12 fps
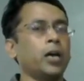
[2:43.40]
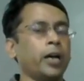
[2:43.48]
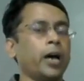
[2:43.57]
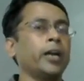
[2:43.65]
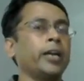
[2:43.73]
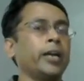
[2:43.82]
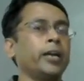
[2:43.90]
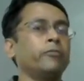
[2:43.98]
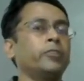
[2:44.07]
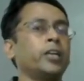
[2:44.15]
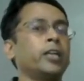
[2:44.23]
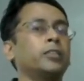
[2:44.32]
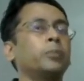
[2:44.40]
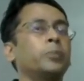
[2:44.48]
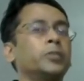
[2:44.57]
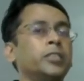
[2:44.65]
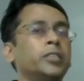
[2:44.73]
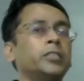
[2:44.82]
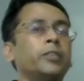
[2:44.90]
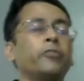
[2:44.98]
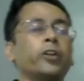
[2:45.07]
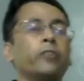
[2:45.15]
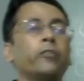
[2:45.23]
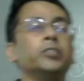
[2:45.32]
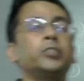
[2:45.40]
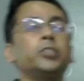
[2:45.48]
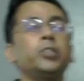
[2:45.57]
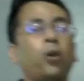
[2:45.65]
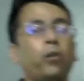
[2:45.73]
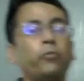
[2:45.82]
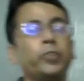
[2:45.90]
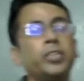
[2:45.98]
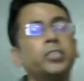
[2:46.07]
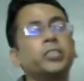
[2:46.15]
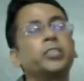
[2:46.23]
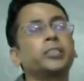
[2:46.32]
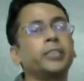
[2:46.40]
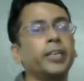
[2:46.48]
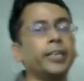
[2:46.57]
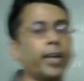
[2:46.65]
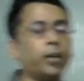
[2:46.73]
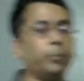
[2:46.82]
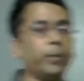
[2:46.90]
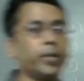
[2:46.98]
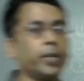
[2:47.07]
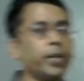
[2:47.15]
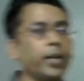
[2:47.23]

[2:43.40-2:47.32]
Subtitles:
array that represent the frequency of each distinct element.